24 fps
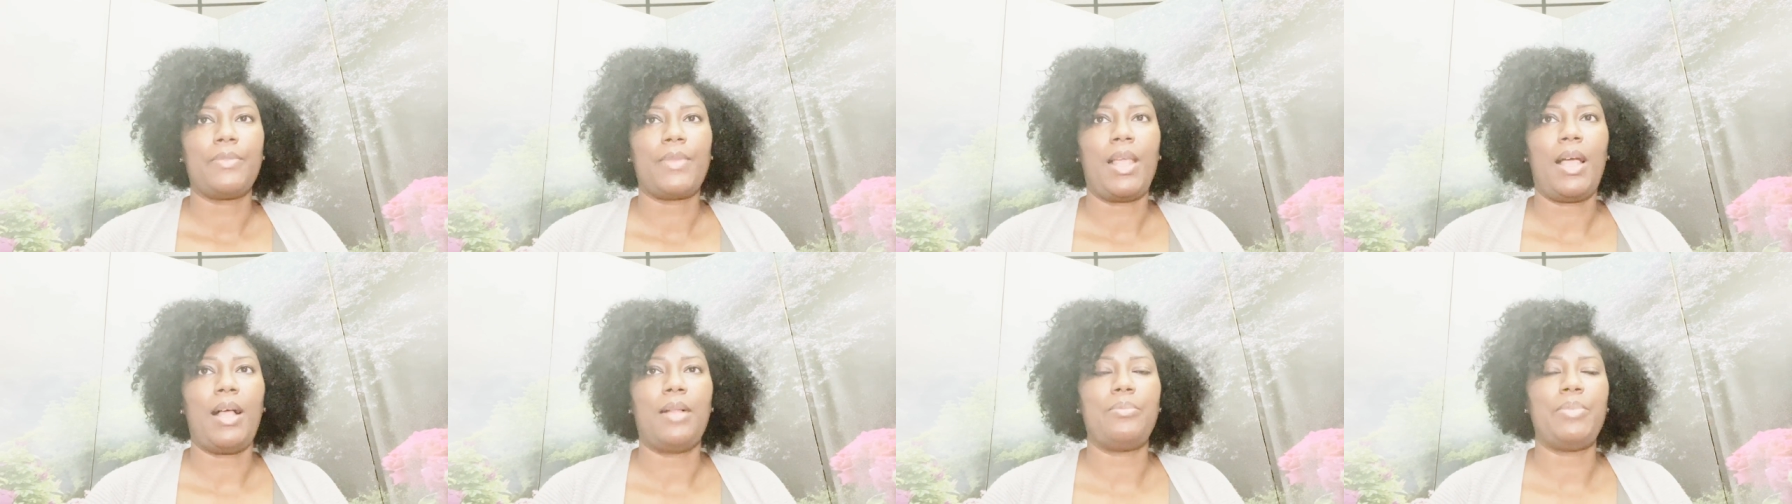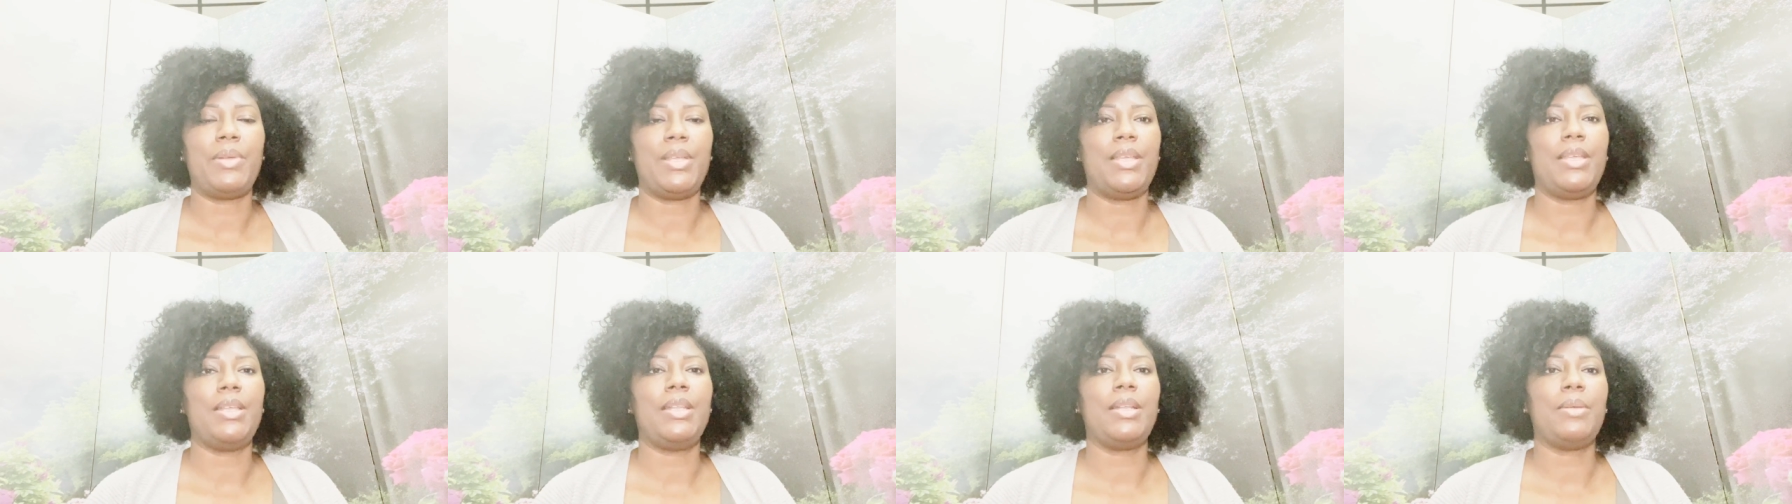I'll
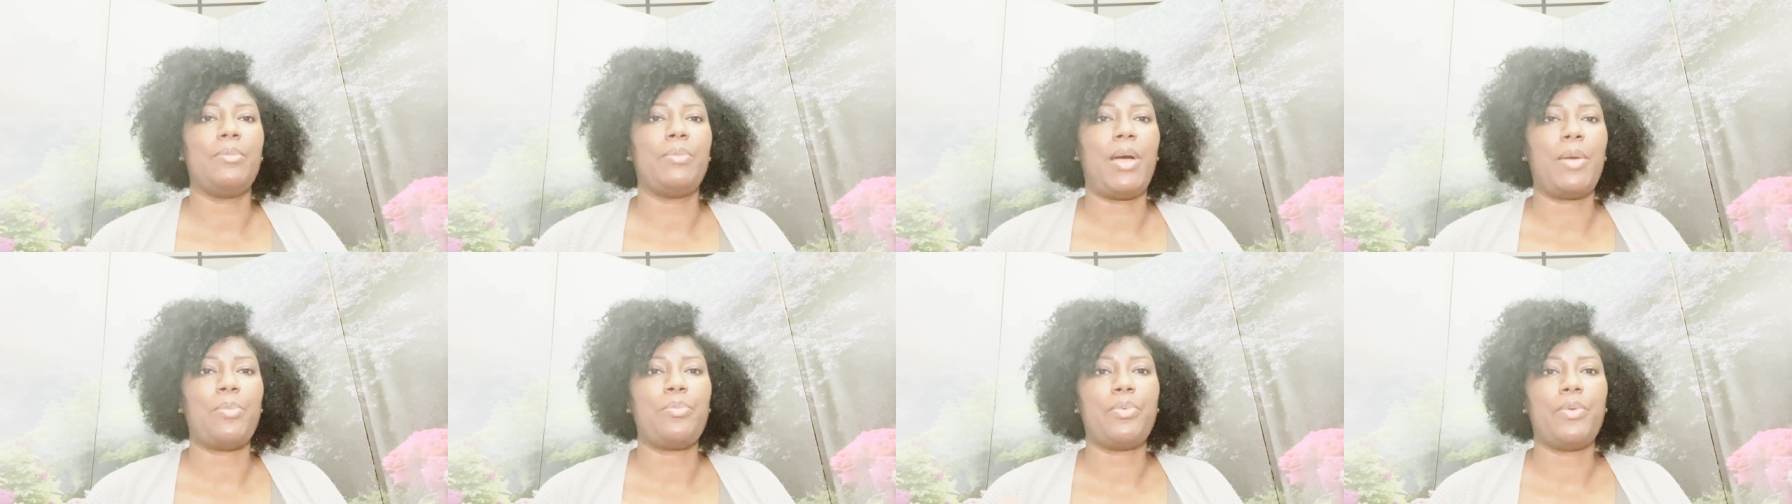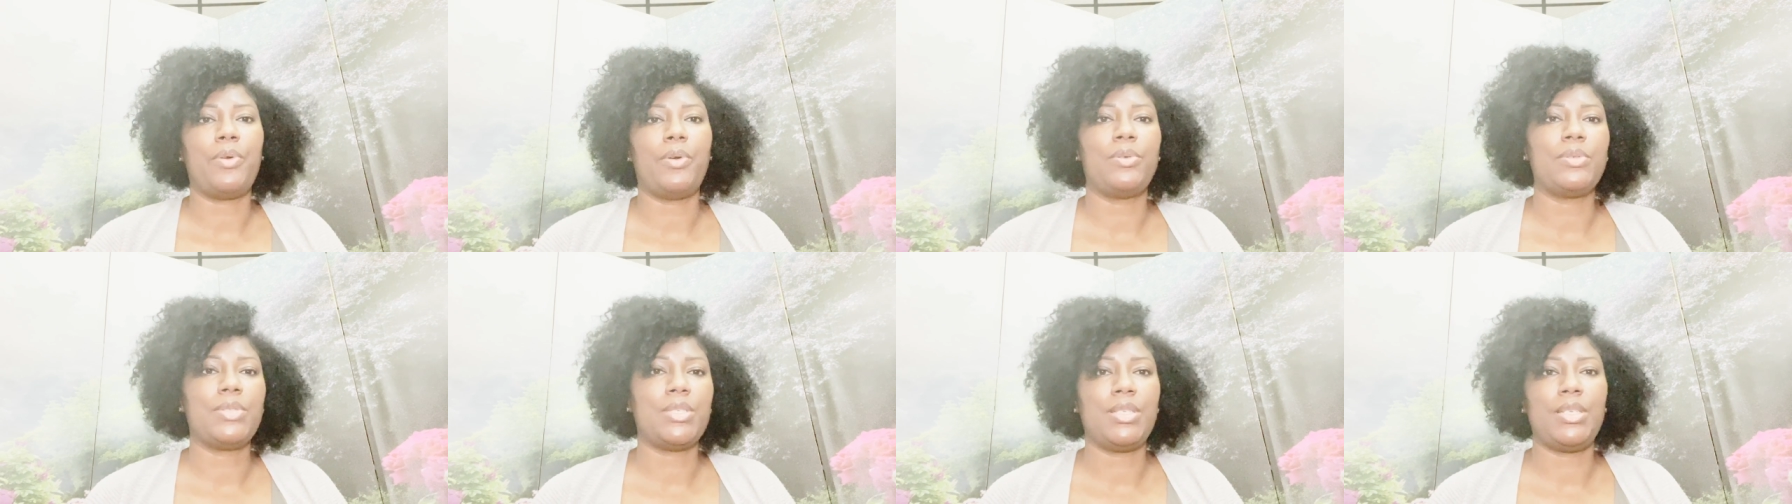be eating my
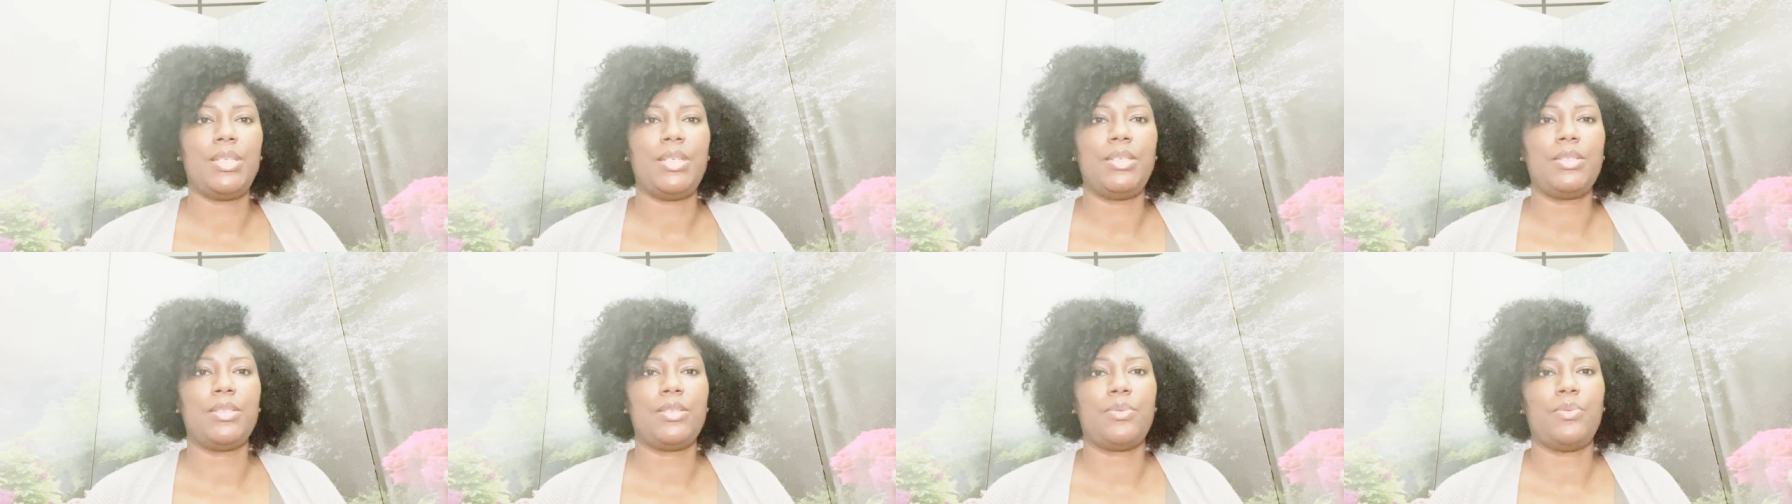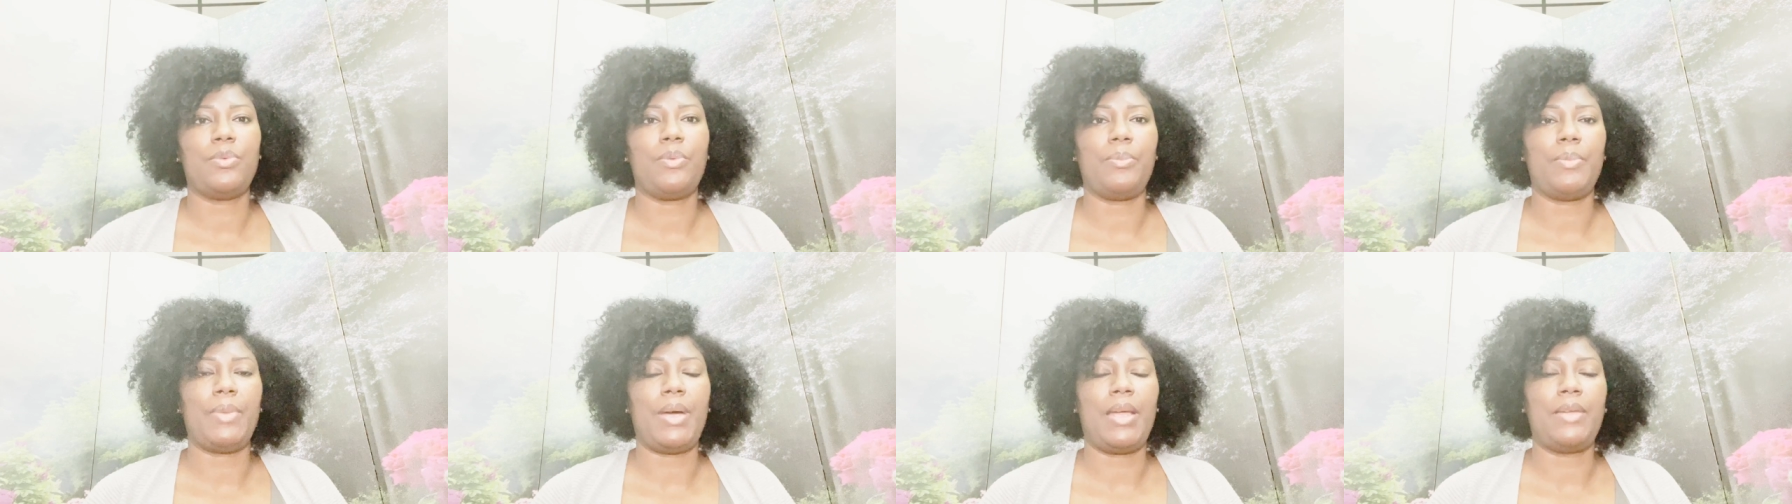proteins
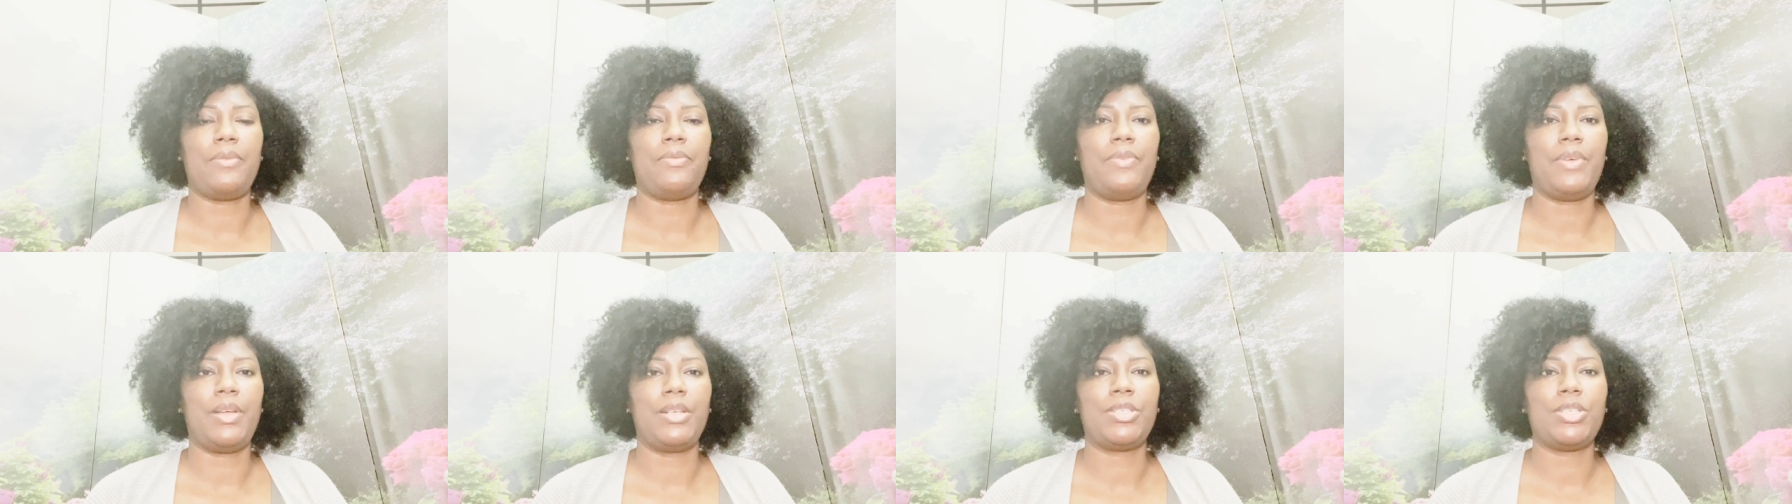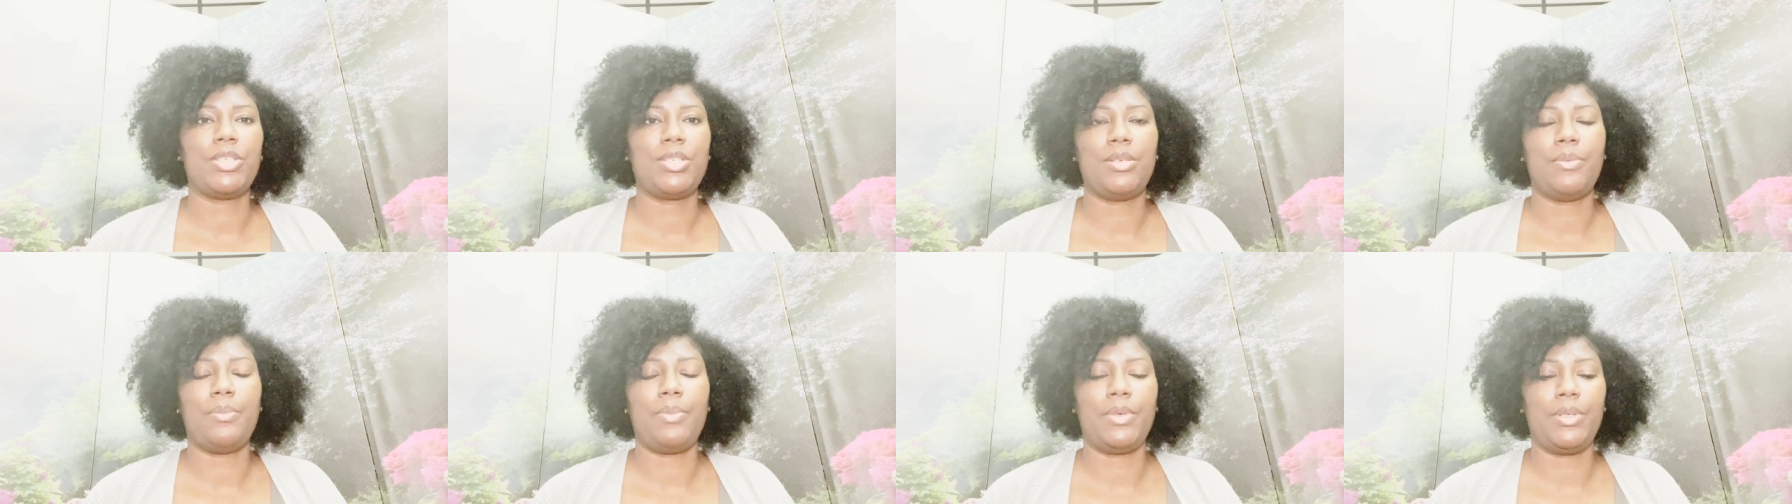with my
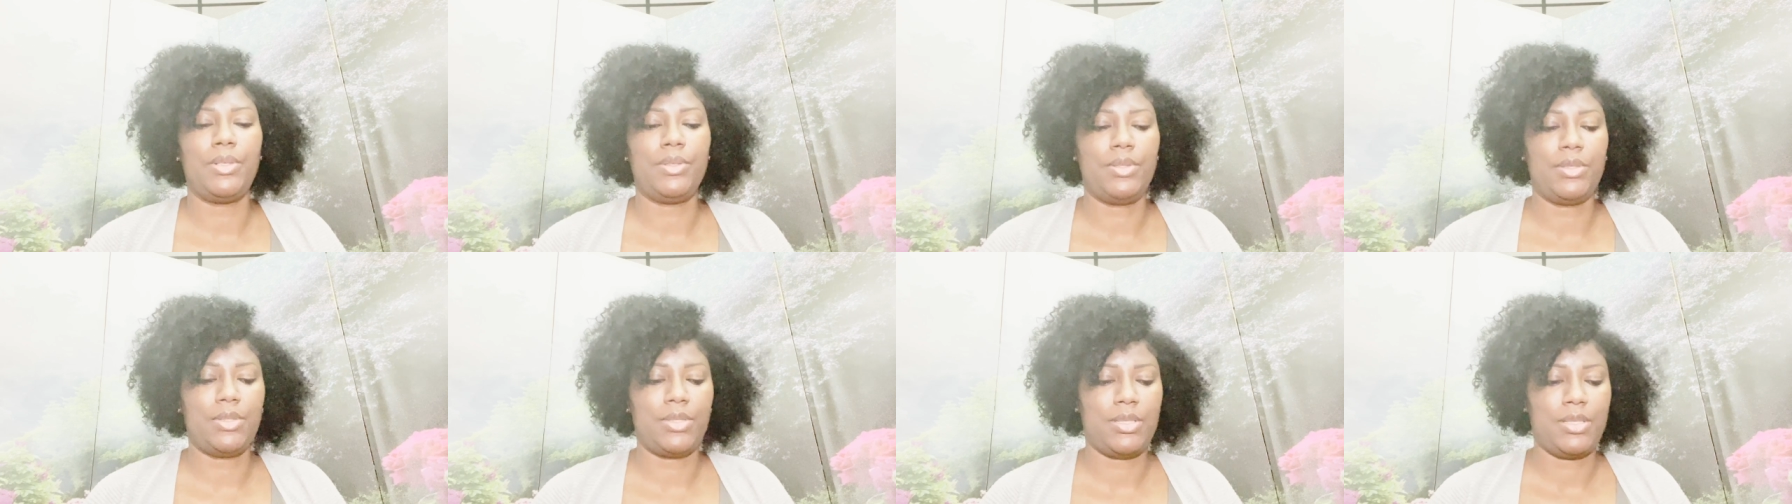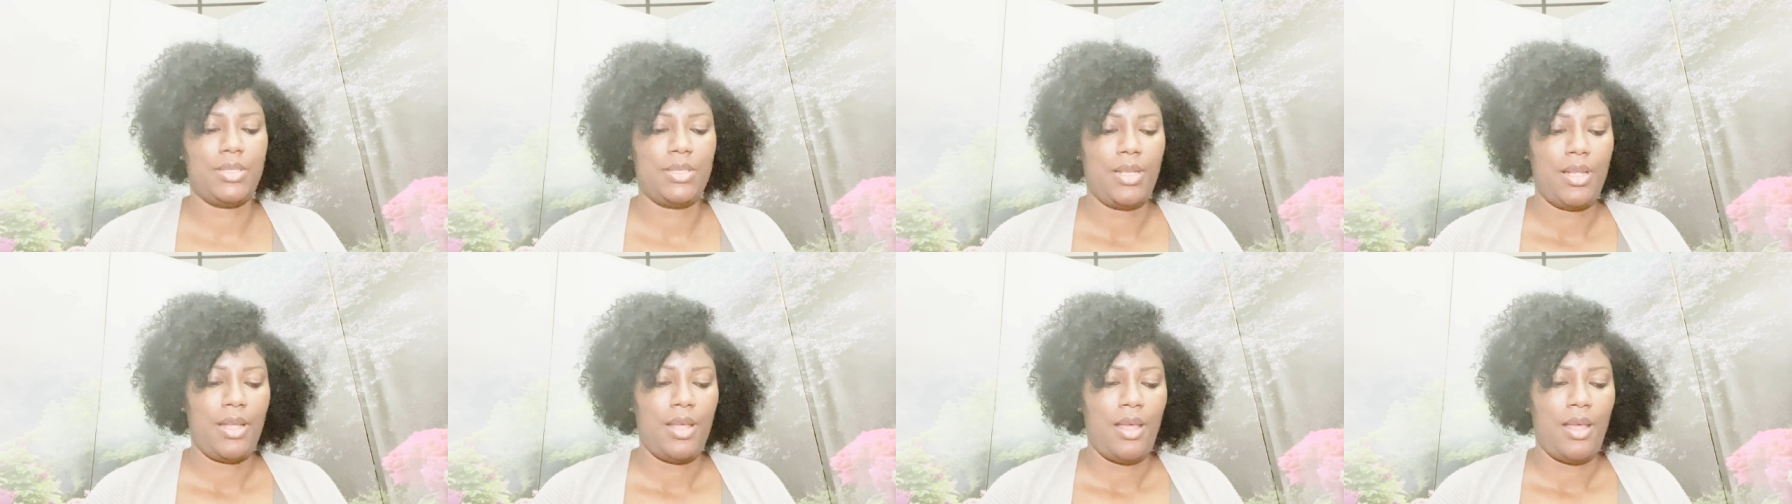vegetables.